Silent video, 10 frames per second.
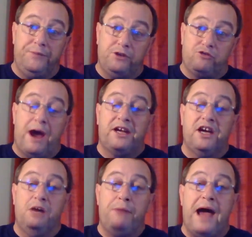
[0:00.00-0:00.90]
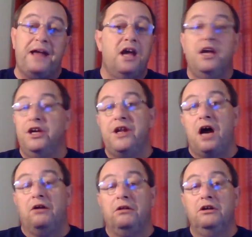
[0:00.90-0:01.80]
if you try to cut back, you're
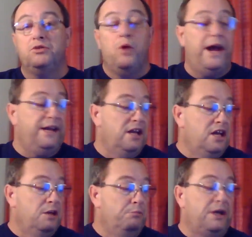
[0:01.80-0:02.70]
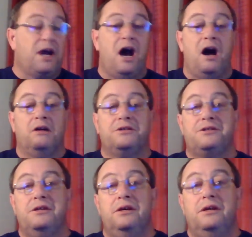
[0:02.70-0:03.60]
not going to lose weight
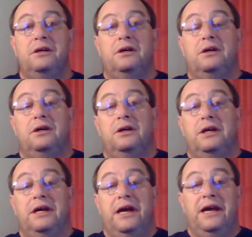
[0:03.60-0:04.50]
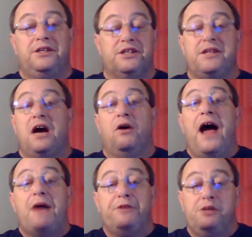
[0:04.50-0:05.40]
because it's just not
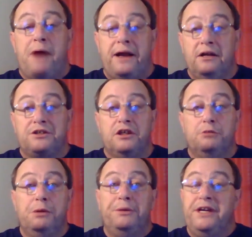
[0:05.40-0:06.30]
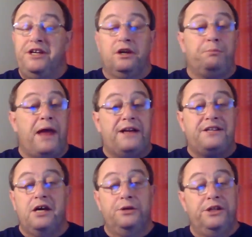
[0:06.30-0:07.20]
going to happen. You might lose a little bit, but then you're going to
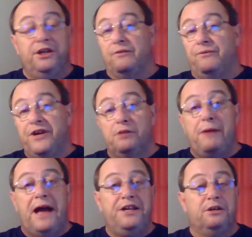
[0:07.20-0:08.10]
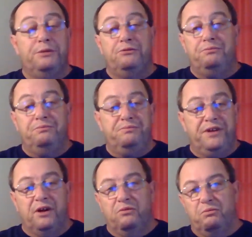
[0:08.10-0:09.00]
plateau and you're going to feel bad. You're going to
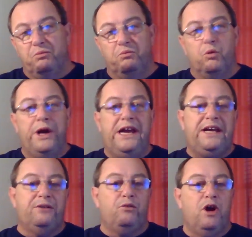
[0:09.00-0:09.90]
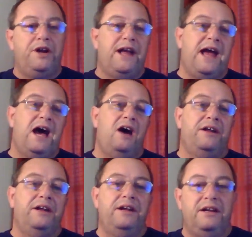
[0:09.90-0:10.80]
be, weak and run
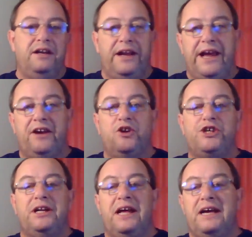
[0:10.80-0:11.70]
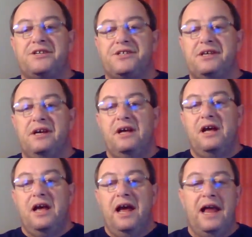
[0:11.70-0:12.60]
down and energy less.
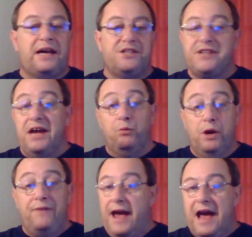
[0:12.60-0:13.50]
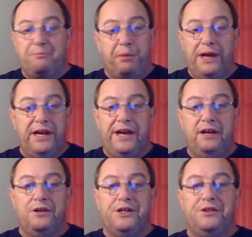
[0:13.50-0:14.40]
And like I say, we've had plenty of
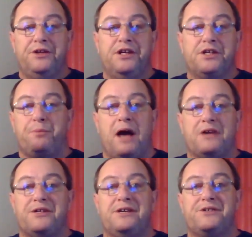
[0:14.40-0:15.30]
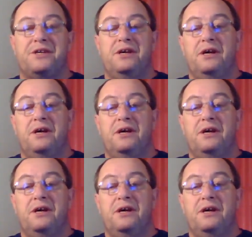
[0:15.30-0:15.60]
energy through this process.